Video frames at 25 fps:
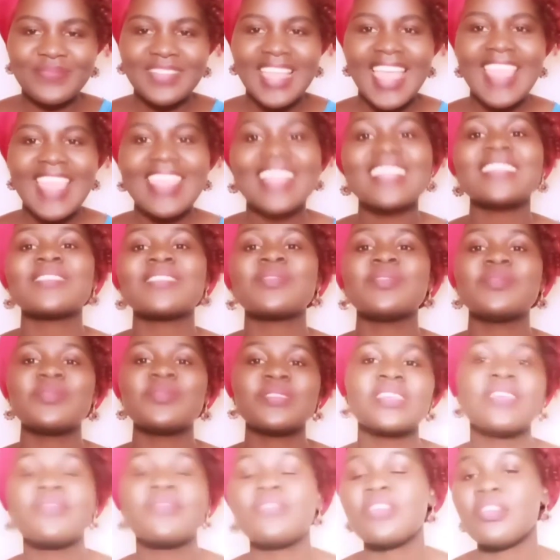that is going to
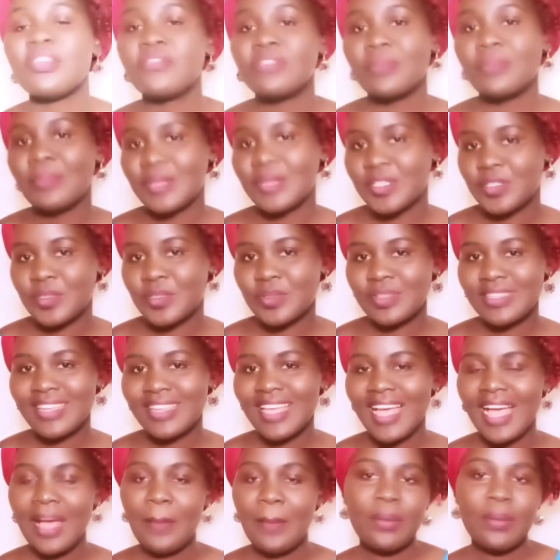give you information
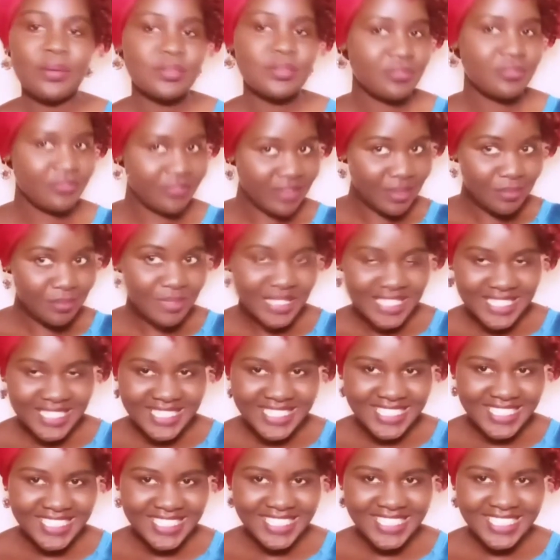about family,
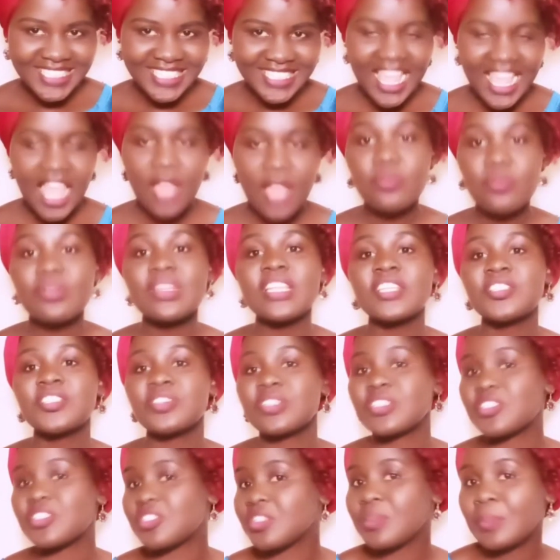
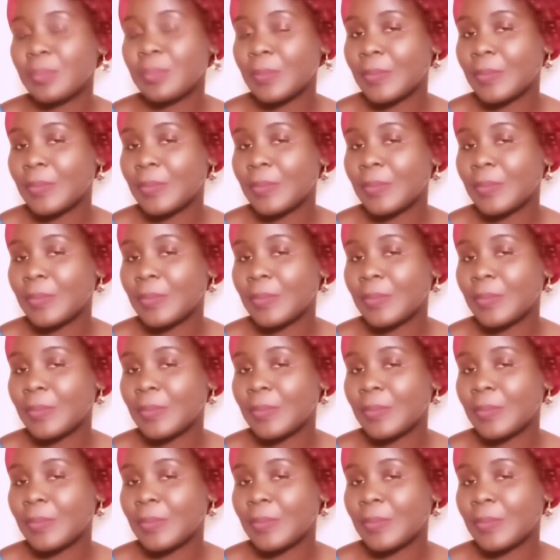relationship,